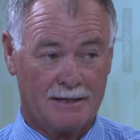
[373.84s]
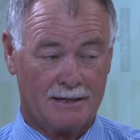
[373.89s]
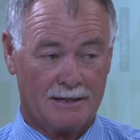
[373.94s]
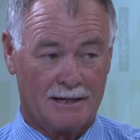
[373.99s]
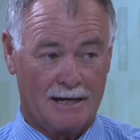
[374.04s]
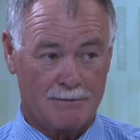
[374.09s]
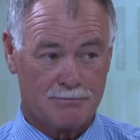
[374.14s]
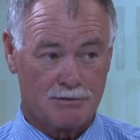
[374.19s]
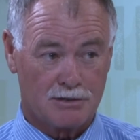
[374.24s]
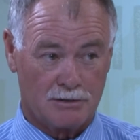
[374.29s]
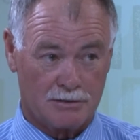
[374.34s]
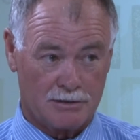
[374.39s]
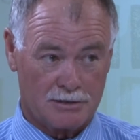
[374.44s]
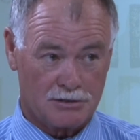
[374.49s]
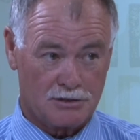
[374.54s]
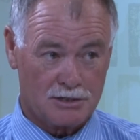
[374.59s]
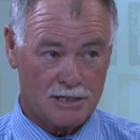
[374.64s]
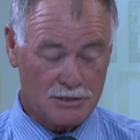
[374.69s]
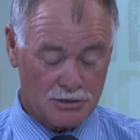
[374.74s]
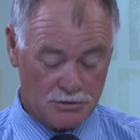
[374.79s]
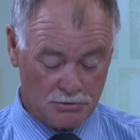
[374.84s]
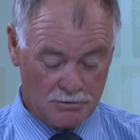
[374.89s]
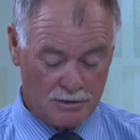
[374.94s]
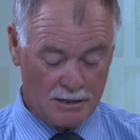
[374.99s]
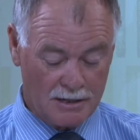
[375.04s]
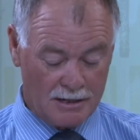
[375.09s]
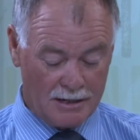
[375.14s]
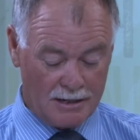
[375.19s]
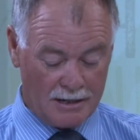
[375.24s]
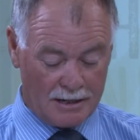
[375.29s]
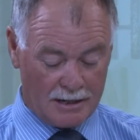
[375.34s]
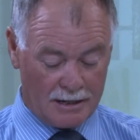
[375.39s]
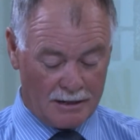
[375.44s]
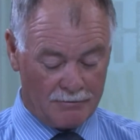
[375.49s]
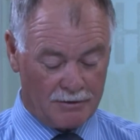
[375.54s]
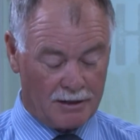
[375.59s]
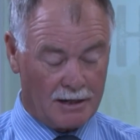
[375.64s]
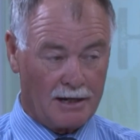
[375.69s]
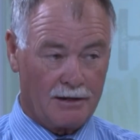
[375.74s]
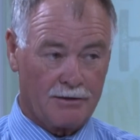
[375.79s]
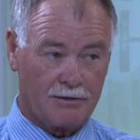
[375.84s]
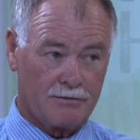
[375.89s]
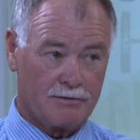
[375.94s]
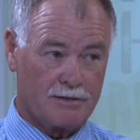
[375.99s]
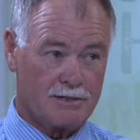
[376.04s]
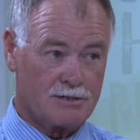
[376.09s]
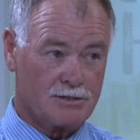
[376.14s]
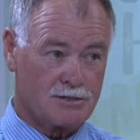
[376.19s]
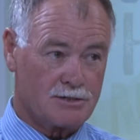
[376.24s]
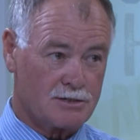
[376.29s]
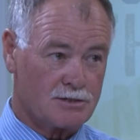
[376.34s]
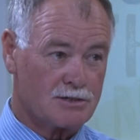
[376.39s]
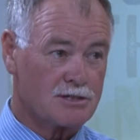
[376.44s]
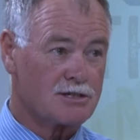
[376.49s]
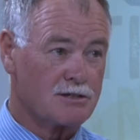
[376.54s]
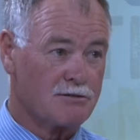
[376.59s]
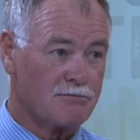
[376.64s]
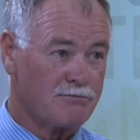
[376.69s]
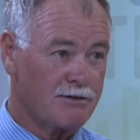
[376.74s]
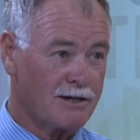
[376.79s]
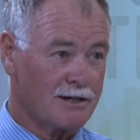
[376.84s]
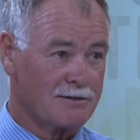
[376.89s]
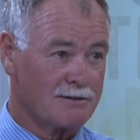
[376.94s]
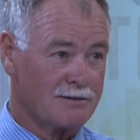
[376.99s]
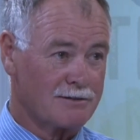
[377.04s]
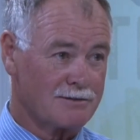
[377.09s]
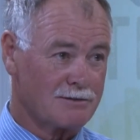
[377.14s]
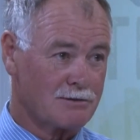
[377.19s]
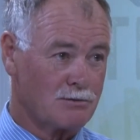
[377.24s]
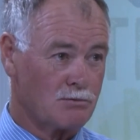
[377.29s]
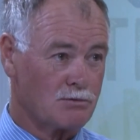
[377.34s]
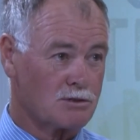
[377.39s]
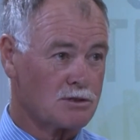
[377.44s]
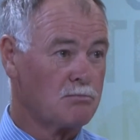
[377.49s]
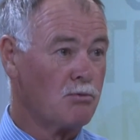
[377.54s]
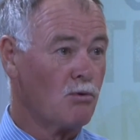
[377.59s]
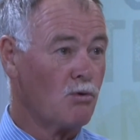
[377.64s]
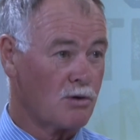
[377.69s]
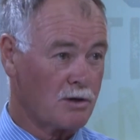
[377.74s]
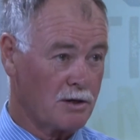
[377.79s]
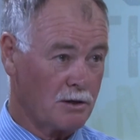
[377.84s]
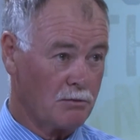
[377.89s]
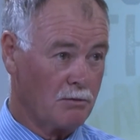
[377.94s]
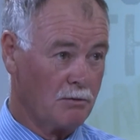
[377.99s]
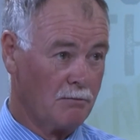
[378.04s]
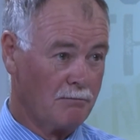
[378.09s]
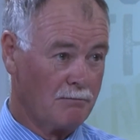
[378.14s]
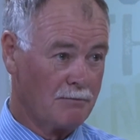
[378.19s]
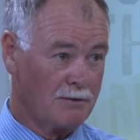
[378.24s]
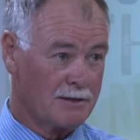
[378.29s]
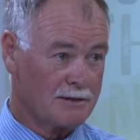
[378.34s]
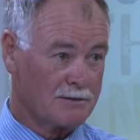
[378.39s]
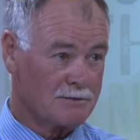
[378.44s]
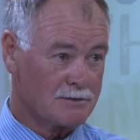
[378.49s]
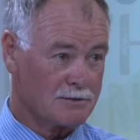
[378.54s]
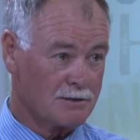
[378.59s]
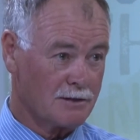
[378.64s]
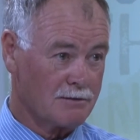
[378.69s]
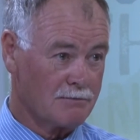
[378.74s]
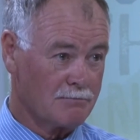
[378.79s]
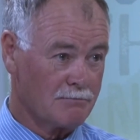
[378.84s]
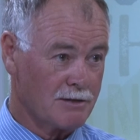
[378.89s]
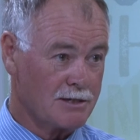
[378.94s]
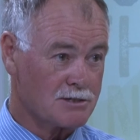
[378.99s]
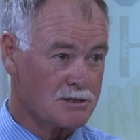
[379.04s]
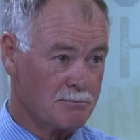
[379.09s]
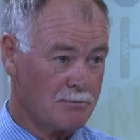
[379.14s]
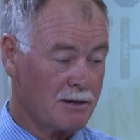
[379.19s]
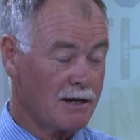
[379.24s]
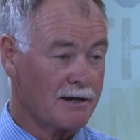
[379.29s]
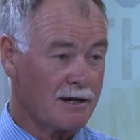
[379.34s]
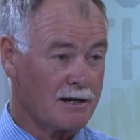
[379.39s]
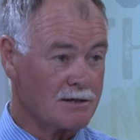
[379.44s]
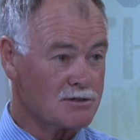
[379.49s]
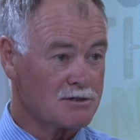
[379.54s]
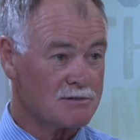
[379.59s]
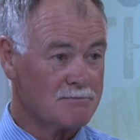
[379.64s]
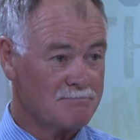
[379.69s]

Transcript: absolutely essential, and the other is a disinfectant called Spore Kill. So that's about us.